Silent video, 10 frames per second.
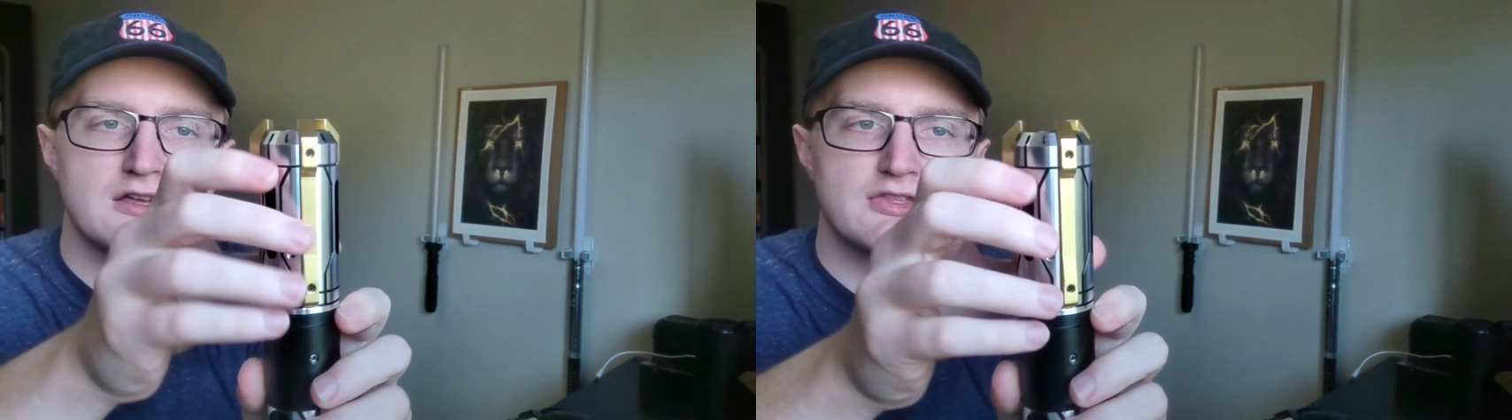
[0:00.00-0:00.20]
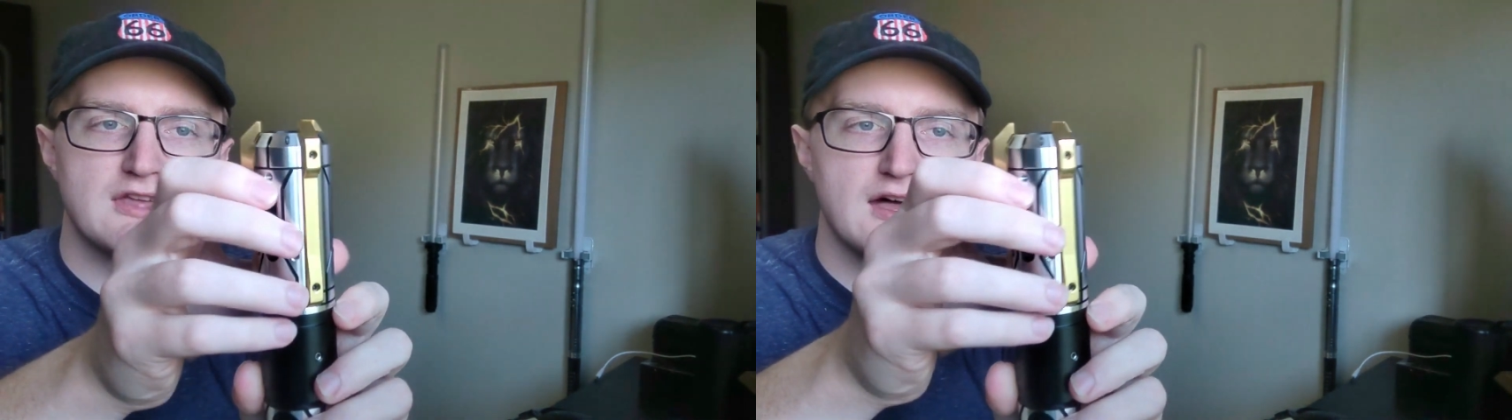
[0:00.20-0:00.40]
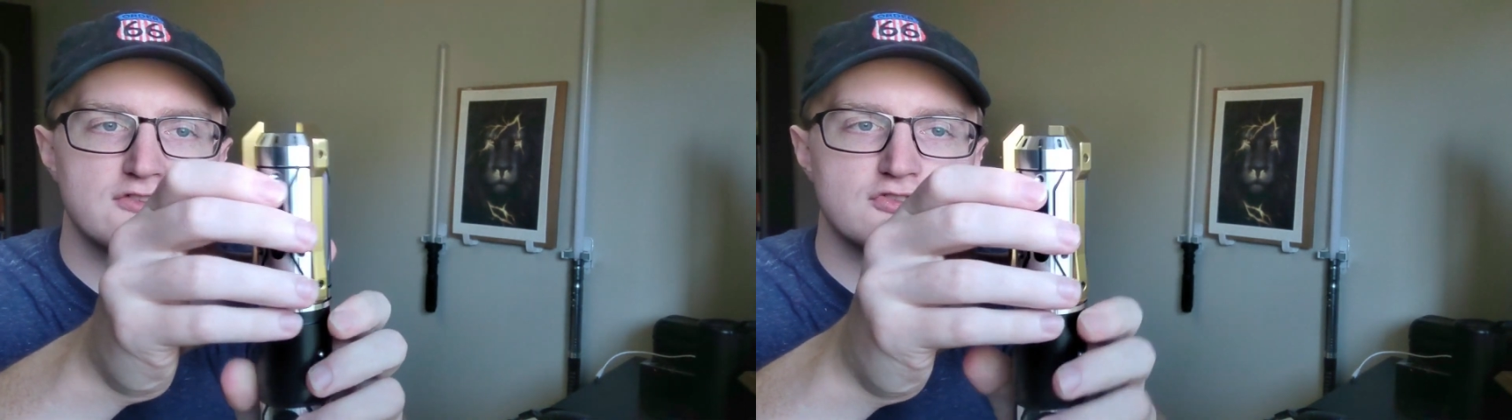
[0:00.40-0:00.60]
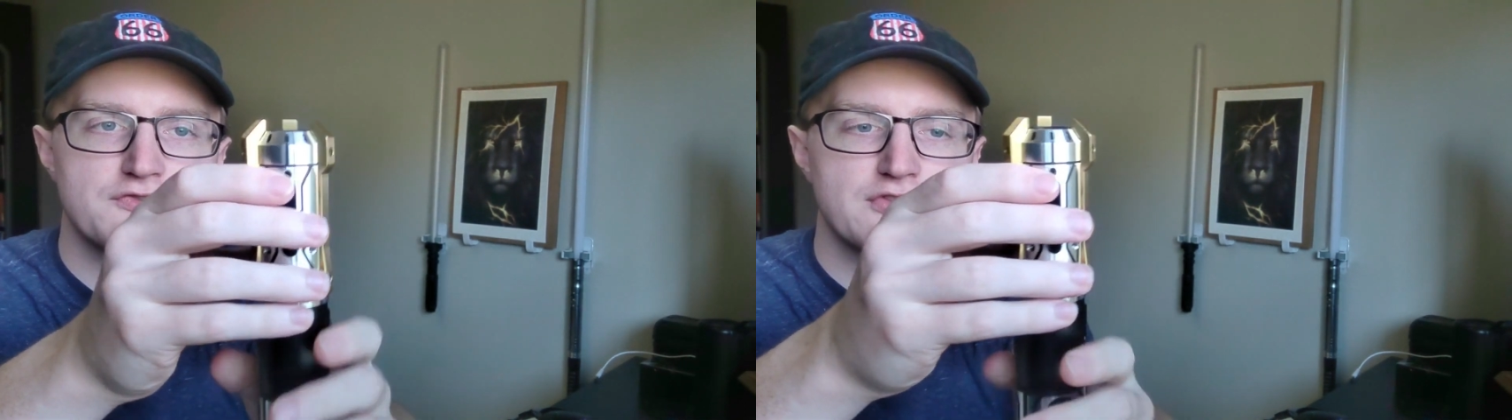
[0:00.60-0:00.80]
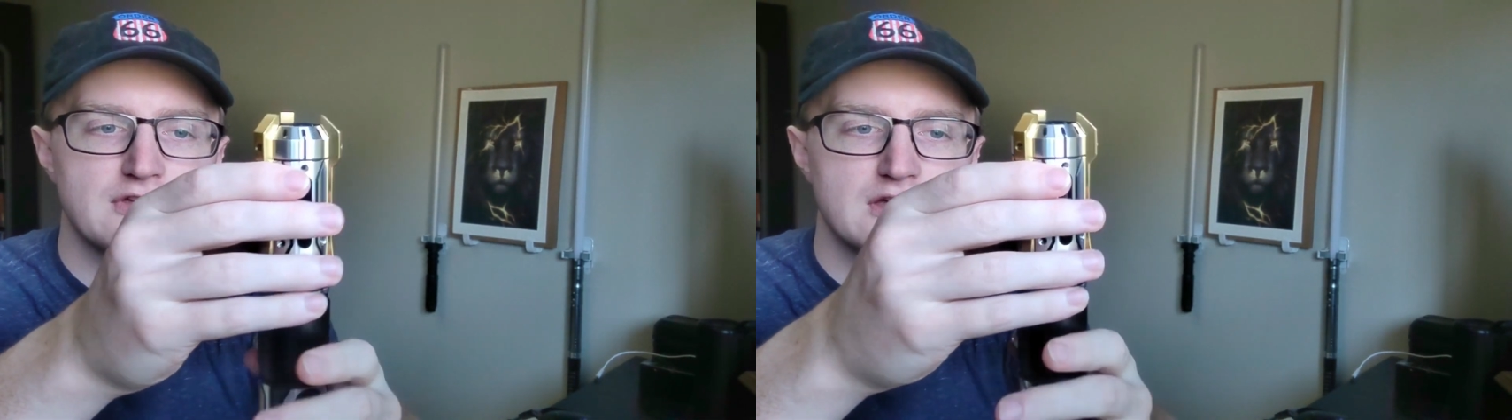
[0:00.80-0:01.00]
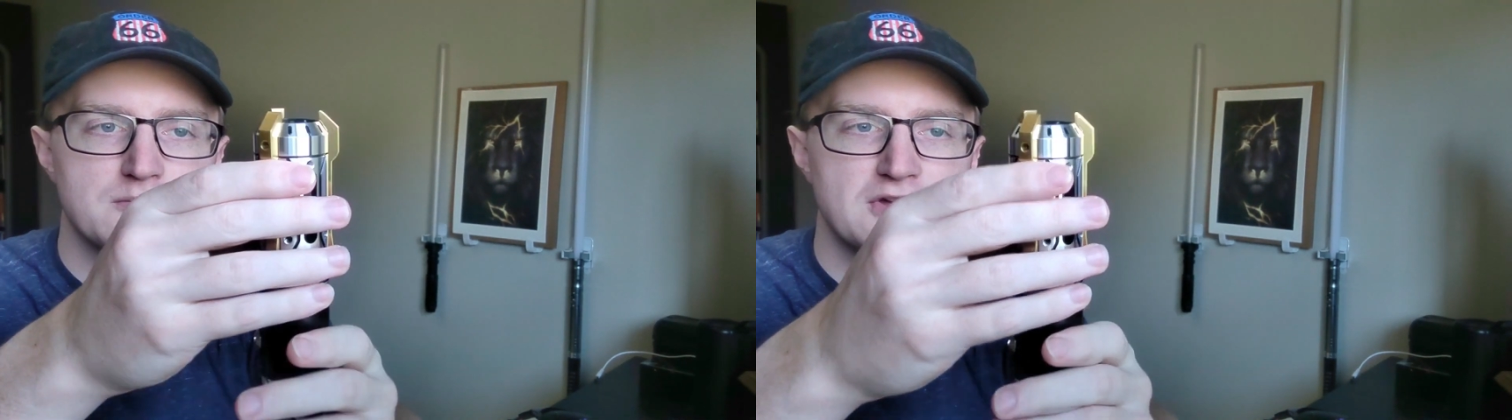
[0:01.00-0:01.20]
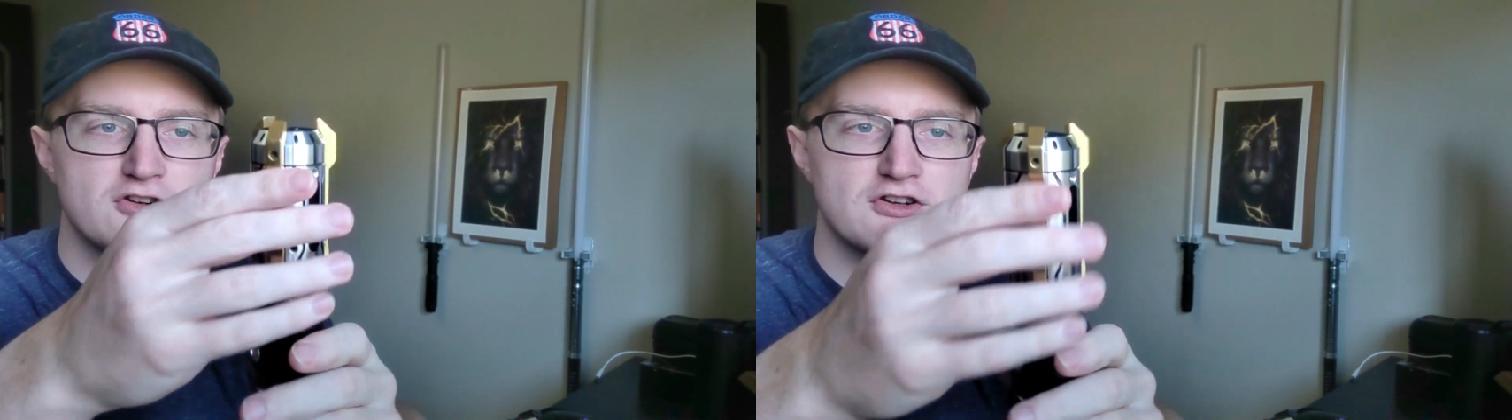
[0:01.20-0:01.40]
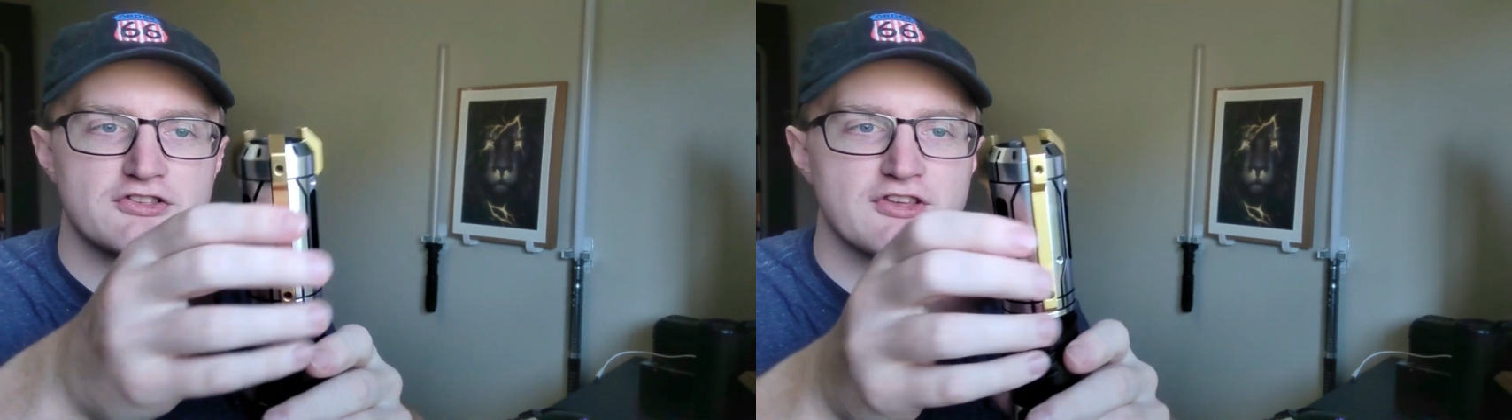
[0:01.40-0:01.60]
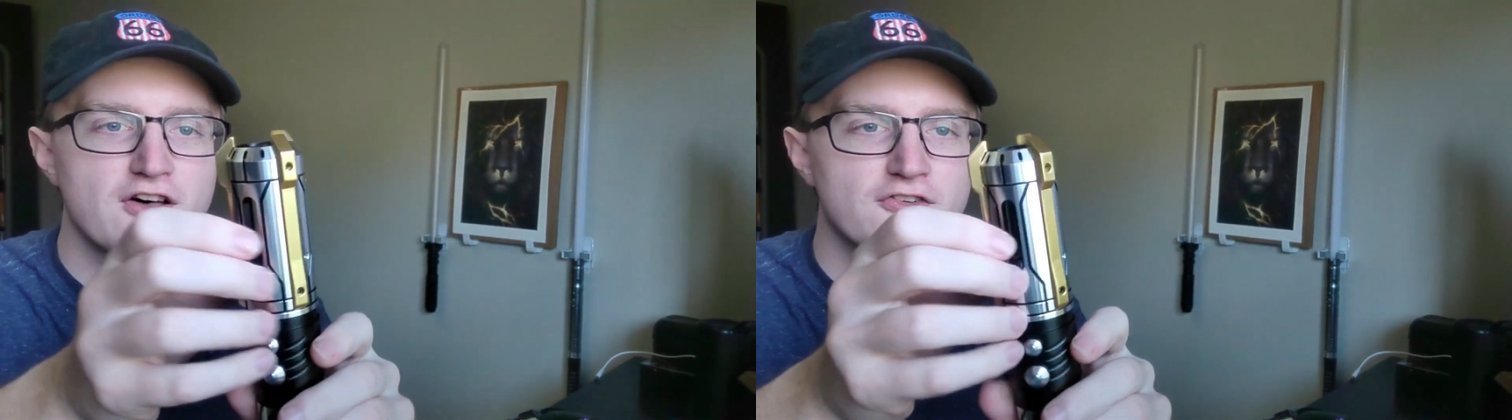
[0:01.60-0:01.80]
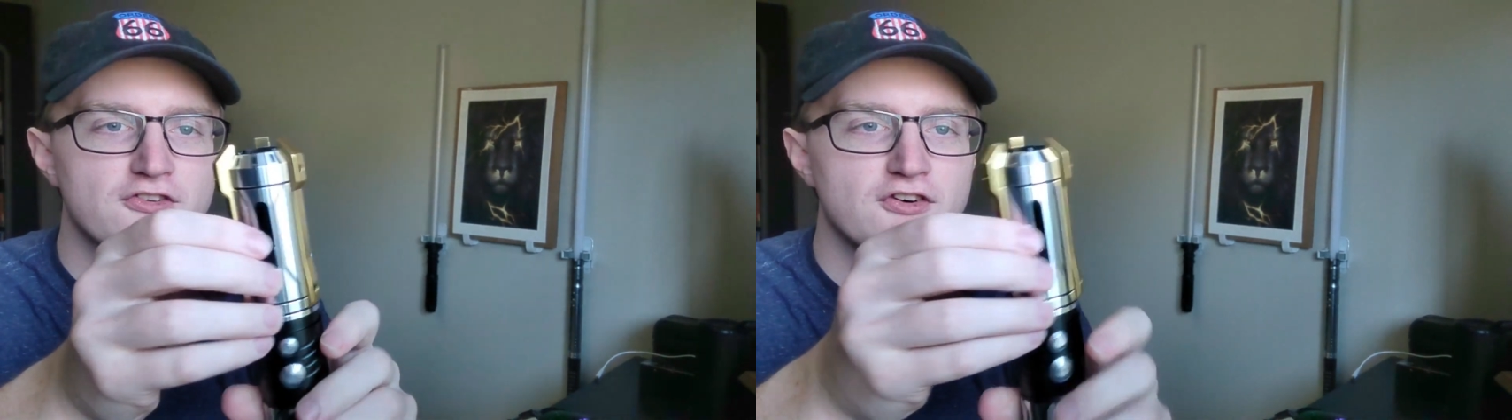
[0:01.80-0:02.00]
the edge of the emitter
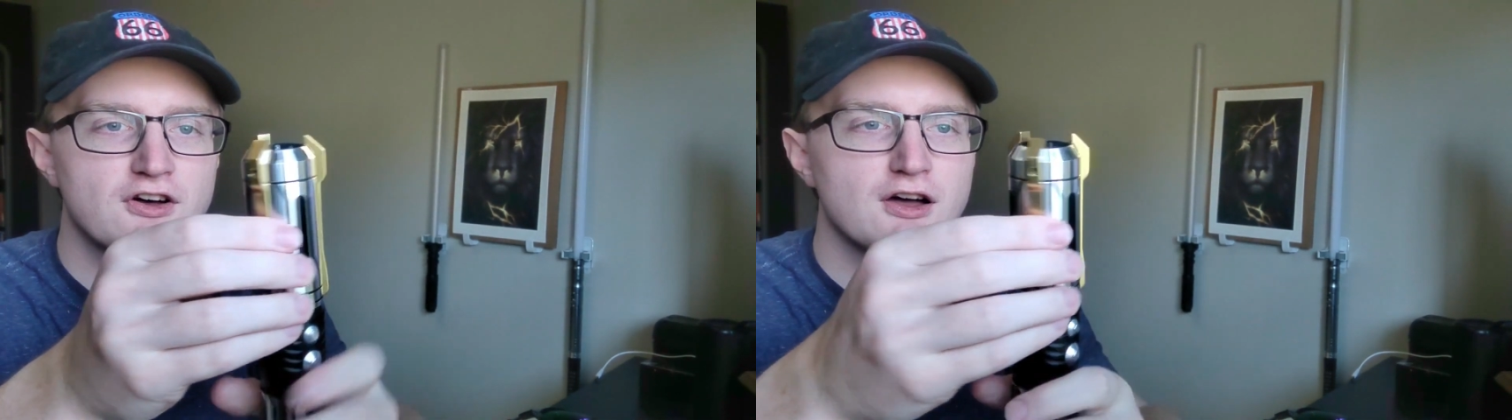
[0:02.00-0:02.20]
itself